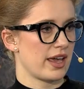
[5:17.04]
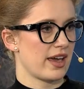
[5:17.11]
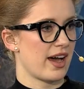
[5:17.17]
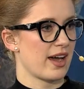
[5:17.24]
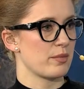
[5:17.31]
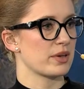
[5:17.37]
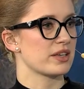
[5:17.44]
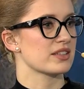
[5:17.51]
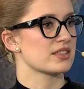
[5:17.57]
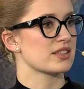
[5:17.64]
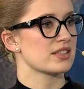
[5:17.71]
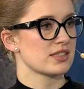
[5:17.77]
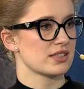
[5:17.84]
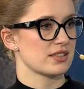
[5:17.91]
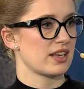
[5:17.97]
AI because
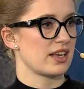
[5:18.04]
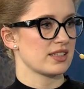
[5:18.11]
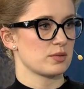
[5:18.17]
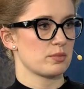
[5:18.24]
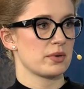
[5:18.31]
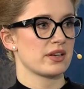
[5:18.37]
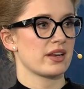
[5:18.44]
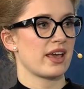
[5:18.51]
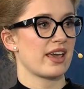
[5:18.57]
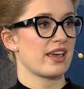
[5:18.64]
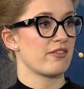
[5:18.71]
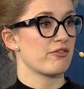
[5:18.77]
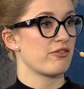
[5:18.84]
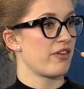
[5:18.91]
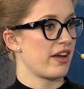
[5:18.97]
this has been
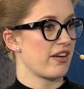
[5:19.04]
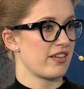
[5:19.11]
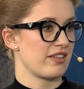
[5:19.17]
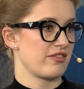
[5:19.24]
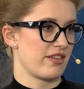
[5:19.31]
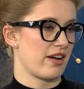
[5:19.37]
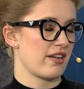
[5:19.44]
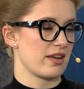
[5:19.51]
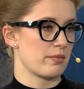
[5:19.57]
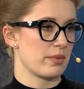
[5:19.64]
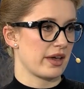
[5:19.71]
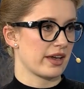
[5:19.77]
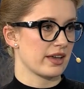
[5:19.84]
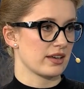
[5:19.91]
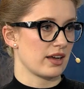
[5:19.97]
a very, very
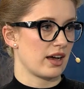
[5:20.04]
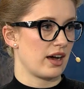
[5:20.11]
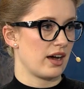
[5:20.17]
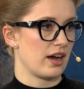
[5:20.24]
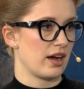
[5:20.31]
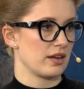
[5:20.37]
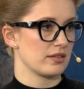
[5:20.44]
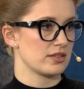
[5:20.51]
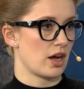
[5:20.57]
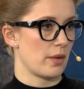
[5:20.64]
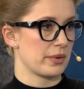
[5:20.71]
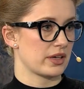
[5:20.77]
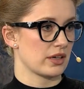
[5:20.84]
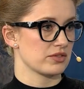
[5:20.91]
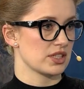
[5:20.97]
big
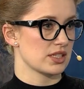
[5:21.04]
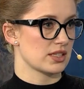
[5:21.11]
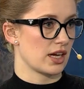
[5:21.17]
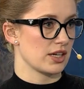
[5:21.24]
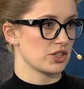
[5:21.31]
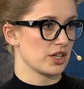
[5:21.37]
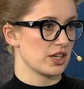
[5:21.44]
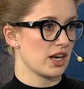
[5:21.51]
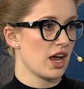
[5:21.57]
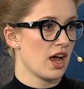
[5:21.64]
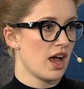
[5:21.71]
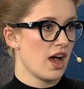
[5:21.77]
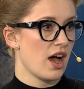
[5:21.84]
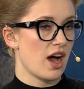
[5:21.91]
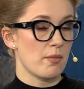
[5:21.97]
topic of discussion
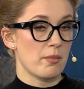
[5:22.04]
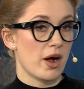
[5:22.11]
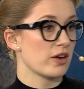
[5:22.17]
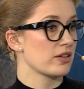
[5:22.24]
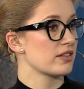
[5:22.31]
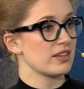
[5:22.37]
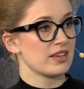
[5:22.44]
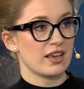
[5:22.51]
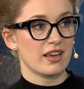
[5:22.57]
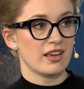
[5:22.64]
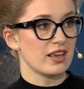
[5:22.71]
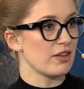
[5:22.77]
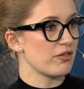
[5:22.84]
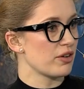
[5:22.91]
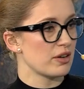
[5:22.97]
among
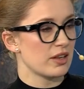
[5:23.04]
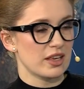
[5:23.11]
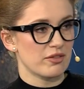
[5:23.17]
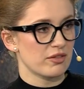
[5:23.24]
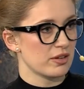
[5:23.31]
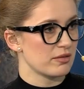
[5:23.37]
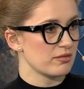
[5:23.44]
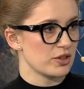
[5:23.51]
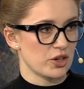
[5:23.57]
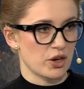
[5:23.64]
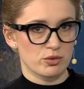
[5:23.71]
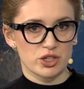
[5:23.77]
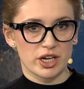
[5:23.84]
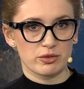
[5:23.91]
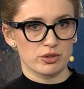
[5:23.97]
even you
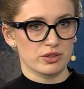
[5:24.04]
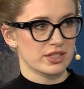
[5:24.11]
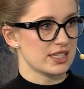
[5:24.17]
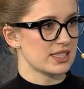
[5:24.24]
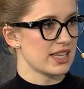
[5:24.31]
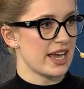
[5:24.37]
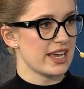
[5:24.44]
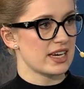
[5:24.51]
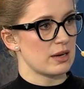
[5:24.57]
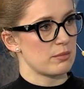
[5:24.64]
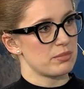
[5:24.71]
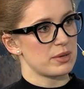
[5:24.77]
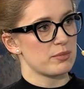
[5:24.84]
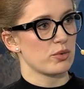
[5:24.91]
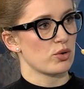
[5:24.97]
know, general society
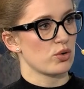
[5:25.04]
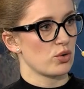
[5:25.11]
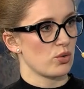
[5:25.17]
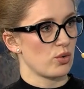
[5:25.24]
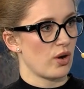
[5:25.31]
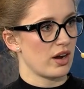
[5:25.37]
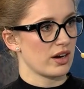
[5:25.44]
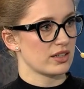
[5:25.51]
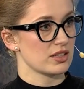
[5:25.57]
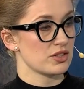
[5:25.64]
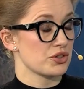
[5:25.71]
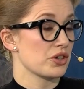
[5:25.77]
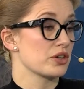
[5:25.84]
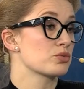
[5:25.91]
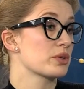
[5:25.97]
and people who are
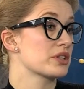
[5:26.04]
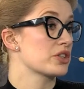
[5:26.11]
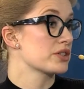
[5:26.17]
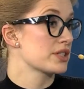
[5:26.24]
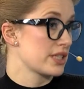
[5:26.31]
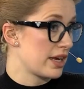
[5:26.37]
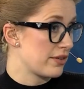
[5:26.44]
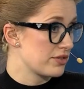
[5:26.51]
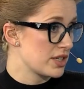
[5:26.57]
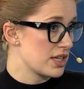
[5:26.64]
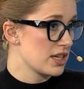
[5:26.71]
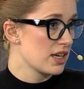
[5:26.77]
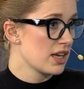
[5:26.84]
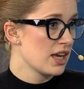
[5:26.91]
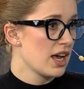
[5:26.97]
concerned with their safety.